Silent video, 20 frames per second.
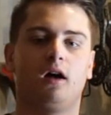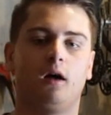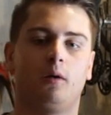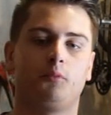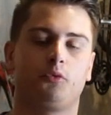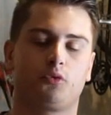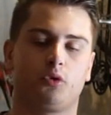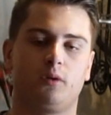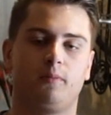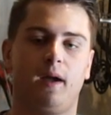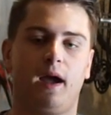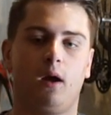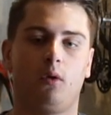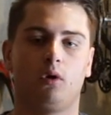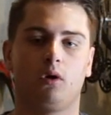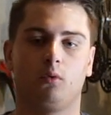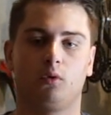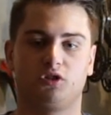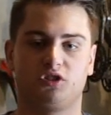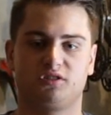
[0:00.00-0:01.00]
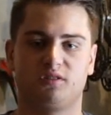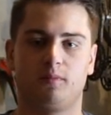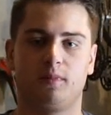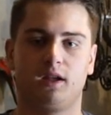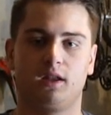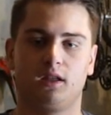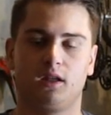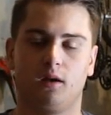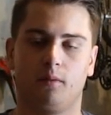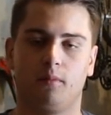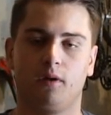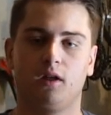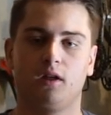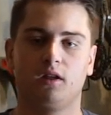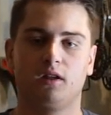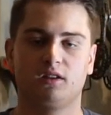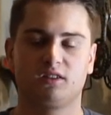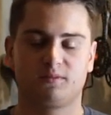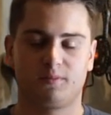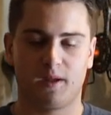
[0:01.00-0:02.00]
um, 3 power, which is a medium
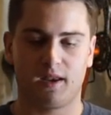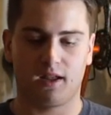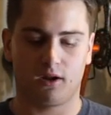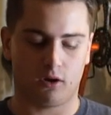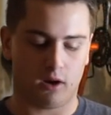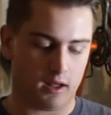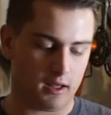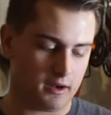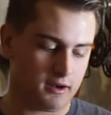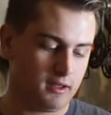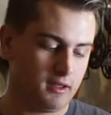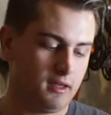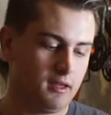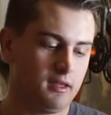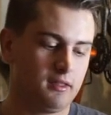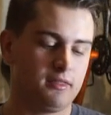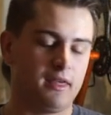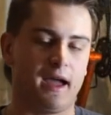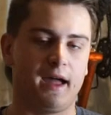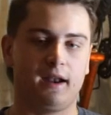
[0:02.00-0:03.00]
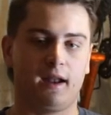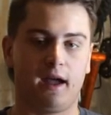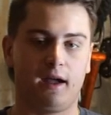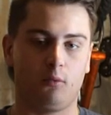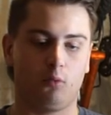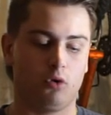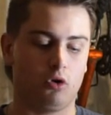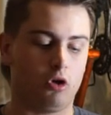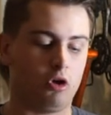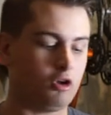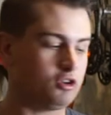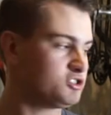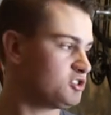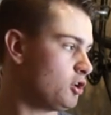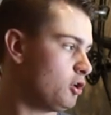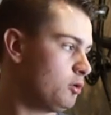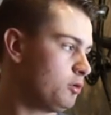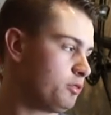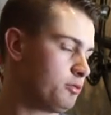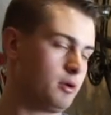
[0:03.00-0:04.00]
spinning rod, that I will
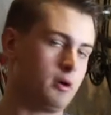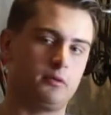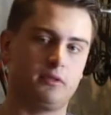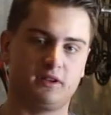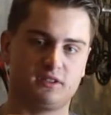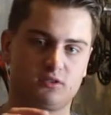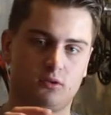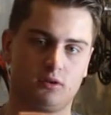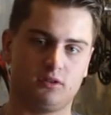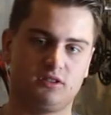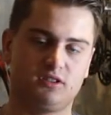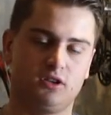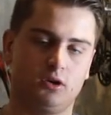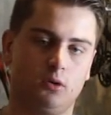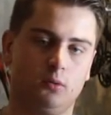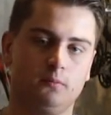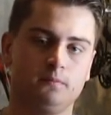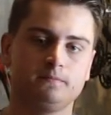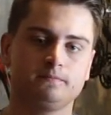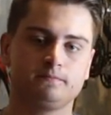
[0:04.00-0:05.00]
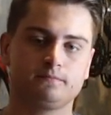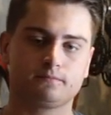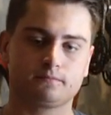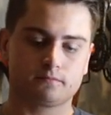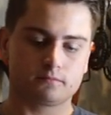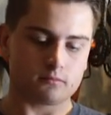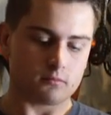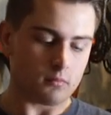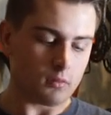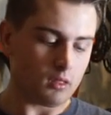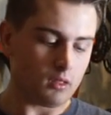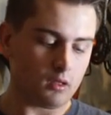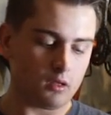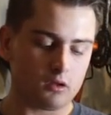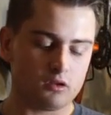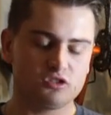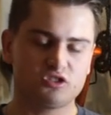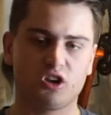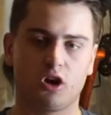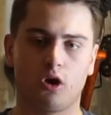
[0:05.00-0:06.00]
also throw this on too.
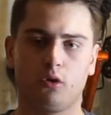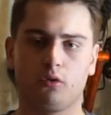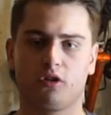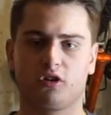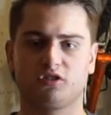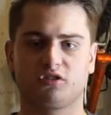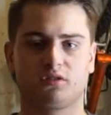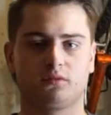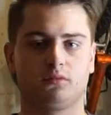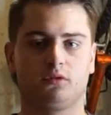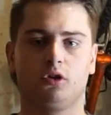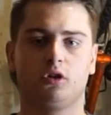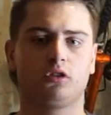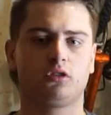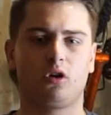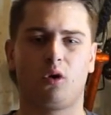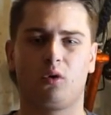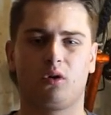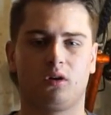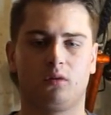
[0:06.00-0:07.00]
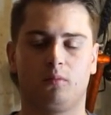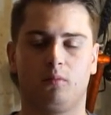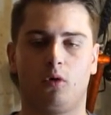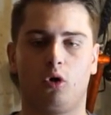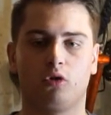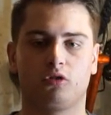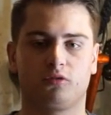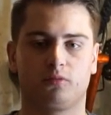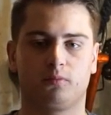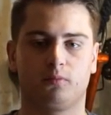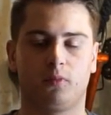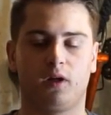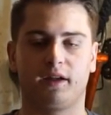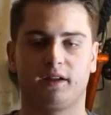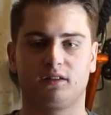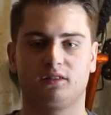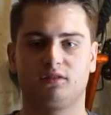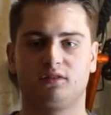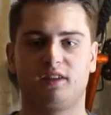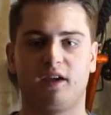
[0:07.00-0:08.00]
So there's you can throw it on multiple,
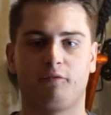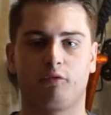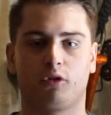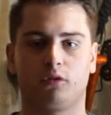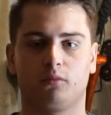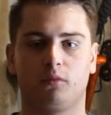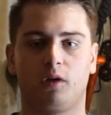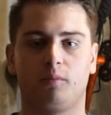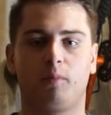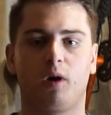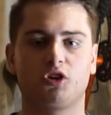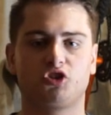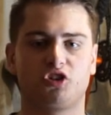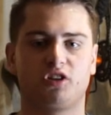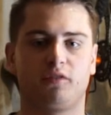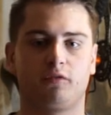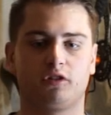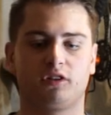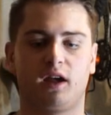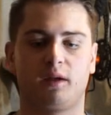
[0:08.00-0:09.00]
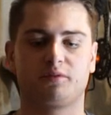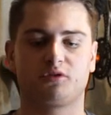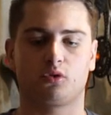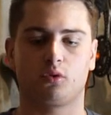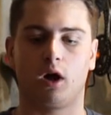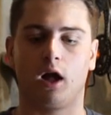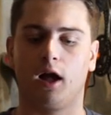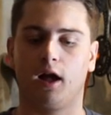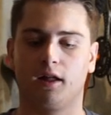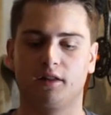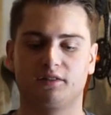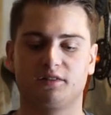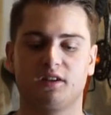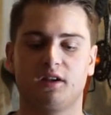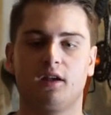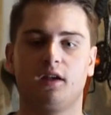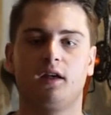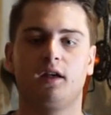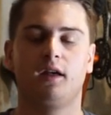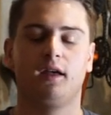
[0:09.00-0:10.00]
like different, a bunch of different types of rods,
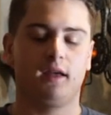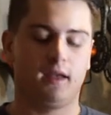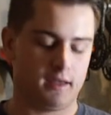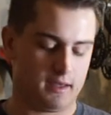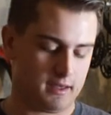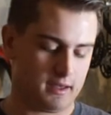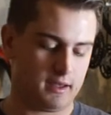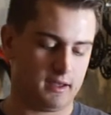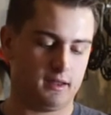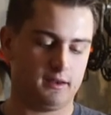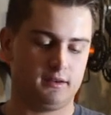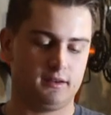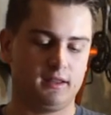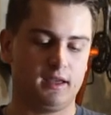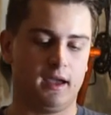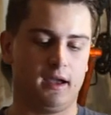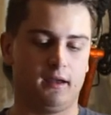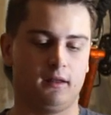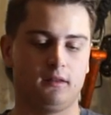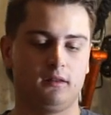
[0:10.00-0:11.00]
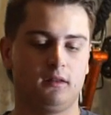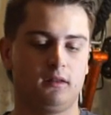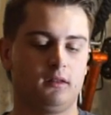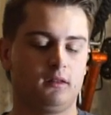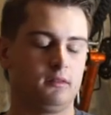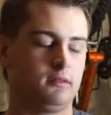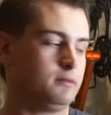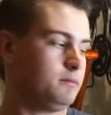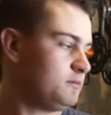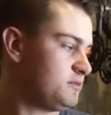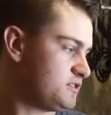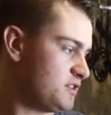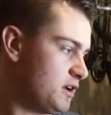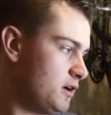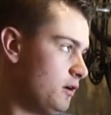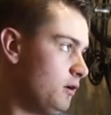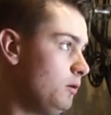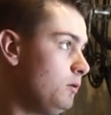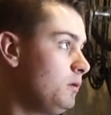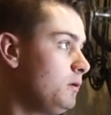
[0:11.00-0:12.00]
and yeah.
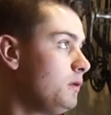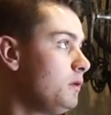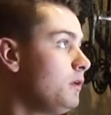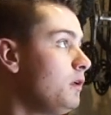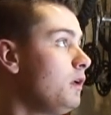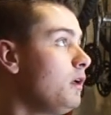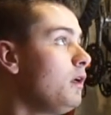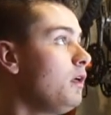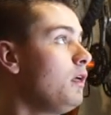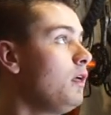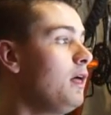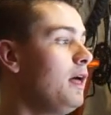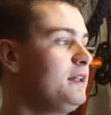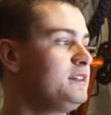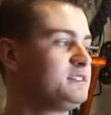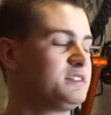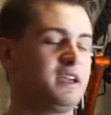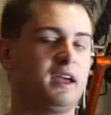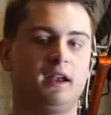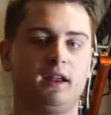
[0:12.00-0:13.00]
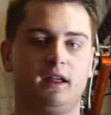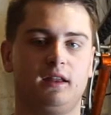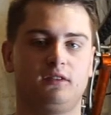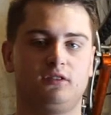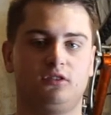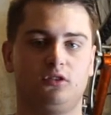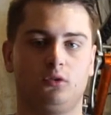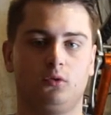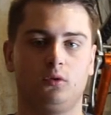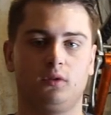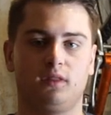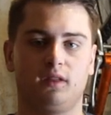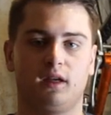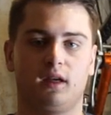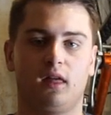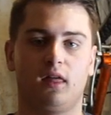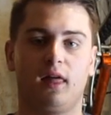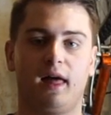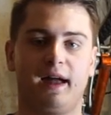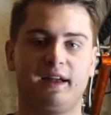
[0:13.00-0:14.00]
So let's get into the
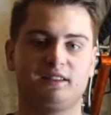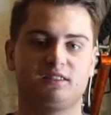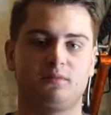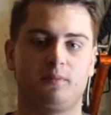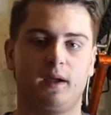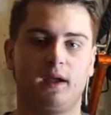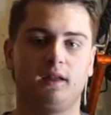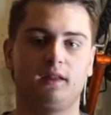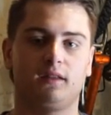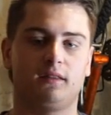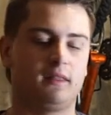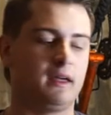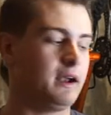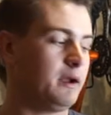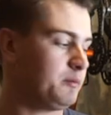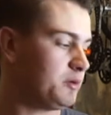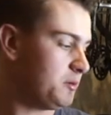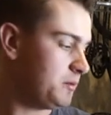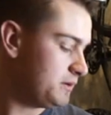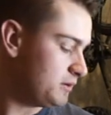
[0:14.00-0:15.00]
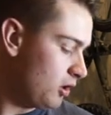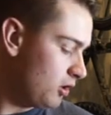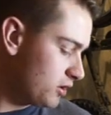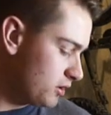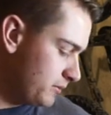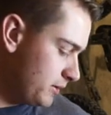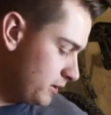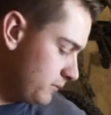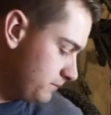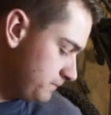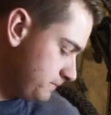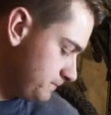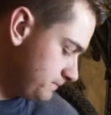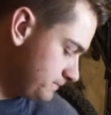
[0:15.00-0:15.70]
last bait that I'm going to be talking about.